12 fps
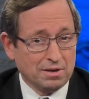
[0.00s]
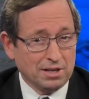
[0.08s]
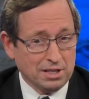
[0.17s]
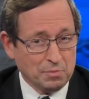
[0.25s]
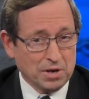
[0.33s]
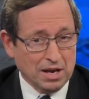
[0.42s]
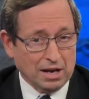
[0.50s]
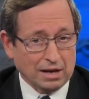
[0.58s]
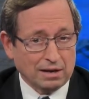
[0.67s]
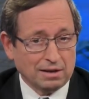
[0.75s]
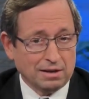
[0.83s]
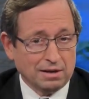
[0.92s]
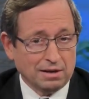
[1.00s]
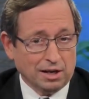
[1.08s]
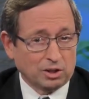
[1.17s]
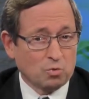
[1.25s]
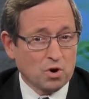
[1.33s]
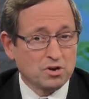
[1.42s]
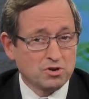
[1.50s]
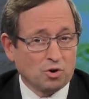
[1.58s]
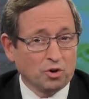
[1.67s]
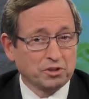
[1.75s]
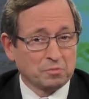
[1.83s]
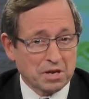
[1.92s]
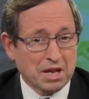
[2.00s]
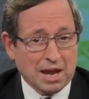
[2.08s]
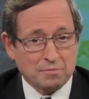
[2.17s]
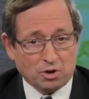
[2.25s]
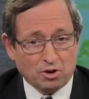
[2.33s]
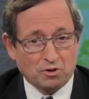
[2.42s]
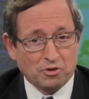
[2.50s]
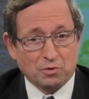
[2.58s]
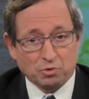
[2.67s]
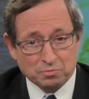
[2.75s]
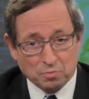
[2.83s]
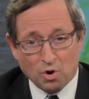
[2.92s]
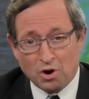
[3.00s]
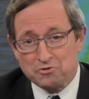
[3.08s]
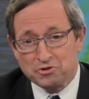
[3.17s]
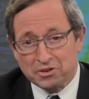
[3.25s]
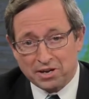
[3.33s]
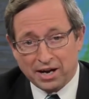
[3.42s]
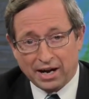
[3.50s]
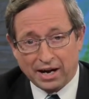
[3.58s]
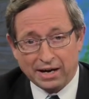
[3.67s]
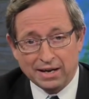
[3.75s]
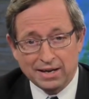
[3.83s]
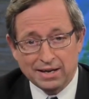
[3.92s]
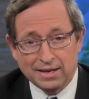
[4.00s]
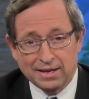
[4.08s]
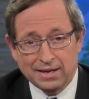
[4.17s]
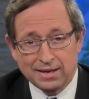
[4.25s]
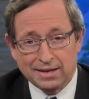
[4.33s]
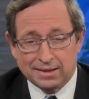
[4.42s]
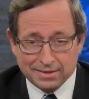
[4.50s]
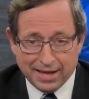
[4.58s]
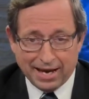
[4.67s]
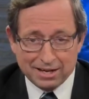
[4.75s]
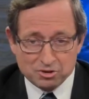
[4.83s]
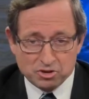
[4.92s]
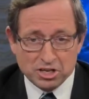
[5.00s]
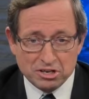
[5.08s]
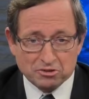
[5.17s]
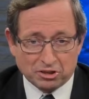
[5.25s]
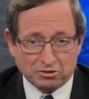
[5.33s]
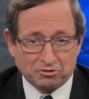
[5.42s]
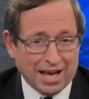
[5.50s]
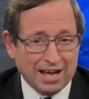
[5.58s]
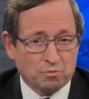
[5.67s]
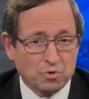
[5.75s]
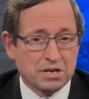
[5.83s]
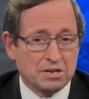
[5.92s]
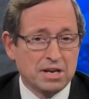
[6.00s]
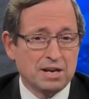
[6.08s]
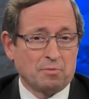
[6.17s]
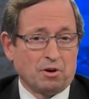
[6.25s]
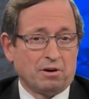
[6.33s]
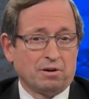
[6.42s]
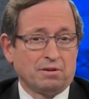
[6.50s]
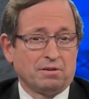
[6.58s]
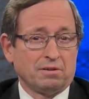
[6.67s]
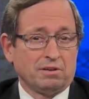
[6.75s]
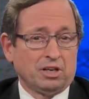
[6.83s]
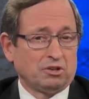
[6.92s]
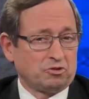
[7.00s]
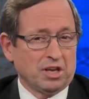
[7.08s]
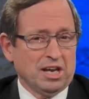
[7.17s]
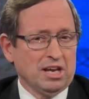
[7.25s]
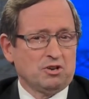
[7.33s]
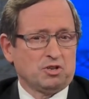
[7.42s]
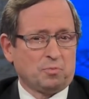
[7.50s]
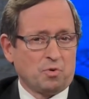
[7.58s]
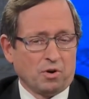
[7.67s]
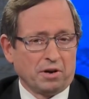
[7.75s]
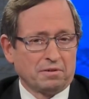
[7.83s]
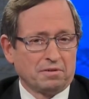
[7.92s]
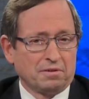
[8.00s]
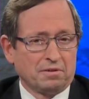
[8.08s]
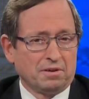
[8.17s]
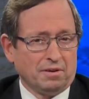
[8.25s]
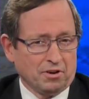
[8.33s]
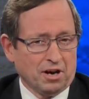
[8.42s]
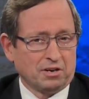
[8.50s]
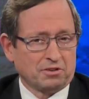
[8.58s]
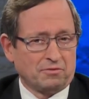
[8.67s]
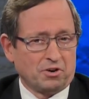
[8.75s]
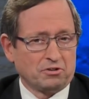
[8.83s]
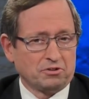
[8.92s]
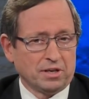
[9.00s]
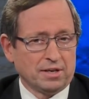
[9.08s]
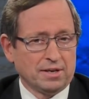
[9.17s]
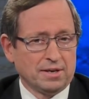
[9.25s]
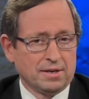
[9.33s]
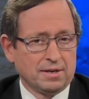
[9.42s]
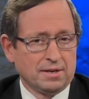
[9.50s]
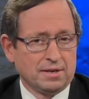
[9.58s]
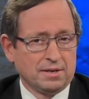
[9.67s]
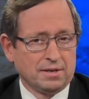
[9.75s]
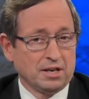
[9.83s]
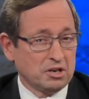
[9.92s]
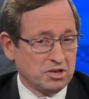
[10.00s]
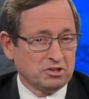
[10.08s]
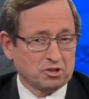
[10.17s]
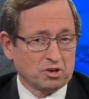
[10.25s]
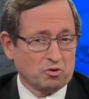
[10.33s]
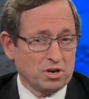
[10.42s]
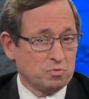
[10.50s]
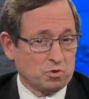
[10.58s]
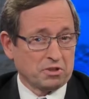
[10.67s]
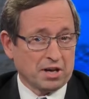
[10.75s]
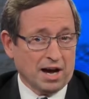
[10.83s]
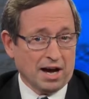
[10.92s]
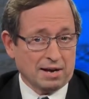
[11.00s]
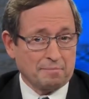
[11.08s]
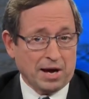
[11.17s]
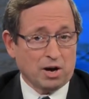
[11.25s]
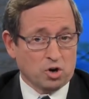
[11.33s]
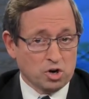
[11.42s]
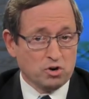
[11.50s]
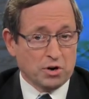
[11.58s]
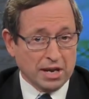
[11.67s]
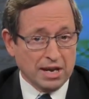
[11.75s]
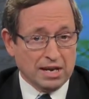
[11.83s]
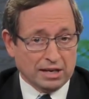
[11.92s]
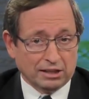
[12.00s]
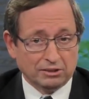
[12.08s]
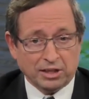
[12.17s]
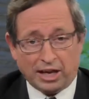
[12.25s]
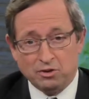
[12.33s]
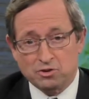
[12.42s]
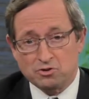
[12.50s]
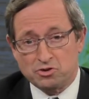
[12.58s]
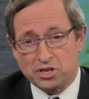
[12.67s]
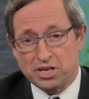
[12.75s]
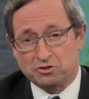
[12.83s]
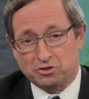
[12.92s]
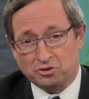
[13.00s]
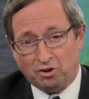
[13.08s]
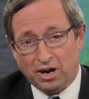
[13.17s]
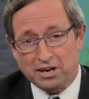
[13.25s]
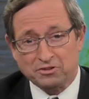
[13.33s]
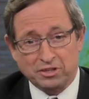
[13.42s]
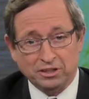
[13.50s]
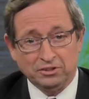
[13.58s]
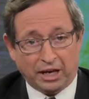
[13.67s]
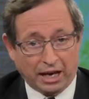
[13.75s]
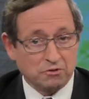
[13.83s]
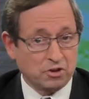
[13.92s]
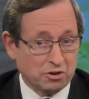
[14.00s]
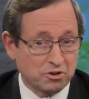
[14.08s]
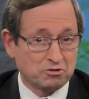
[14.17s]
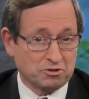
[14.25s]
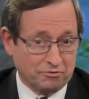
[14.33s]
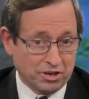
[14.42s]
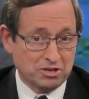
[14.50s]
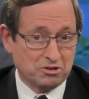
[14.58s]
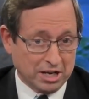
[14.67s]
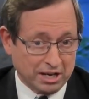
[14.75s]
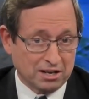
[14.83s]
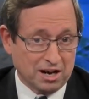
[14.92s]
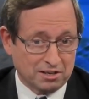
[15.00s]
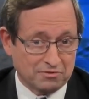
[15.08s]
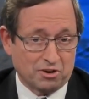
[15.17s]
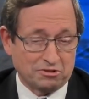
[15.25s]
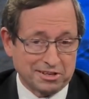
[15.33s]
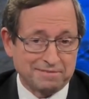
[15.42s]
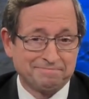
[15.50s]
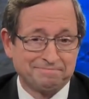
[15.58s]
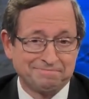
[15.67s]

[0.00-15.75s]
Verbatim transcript: in the beginning, and the one who ultimately came to earth and was born to die. That Jesus, that Redeemer, is the hinge point of controversy. Disagree with God about who He is and who Jesus Christ is, and there is division and controversy